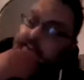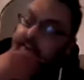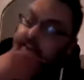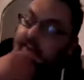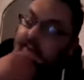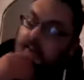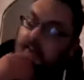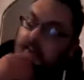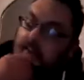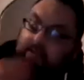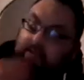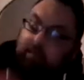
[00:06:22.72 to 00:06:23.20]

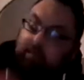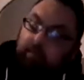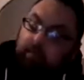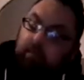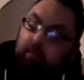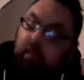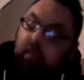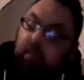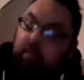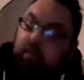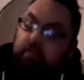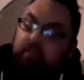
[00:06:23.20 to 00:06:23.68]
a team
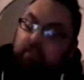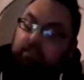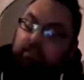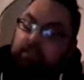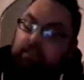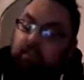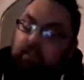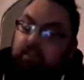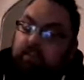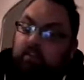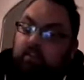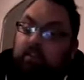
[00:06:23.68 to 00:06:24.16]
that I've
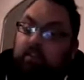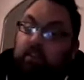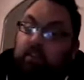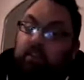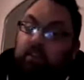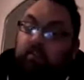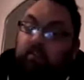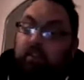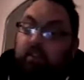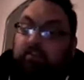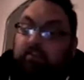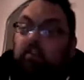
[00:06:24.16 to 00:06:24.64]
said that if
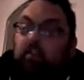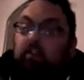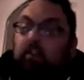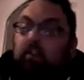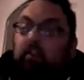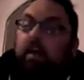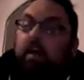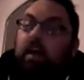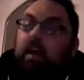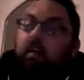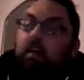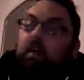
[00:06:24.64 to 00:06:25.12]
they do
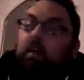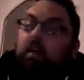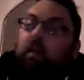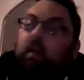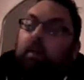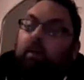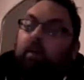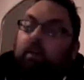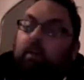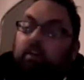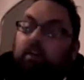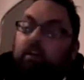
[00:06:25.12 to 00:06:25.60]
get
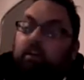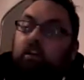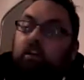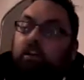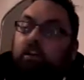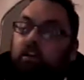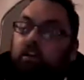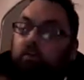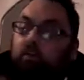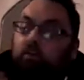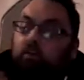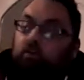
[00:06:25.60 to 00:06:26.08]
going,
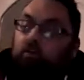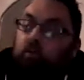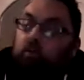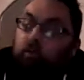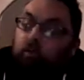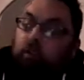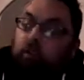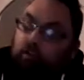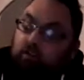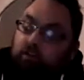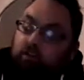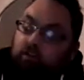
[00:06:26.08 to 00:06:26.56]
you should
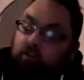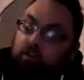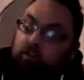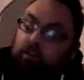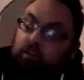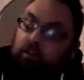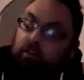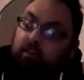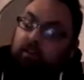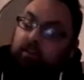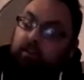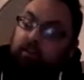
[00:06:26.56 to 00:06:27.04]
watch them.
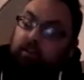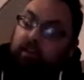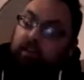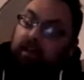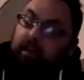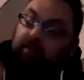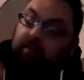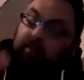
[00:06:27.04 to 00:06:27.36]
And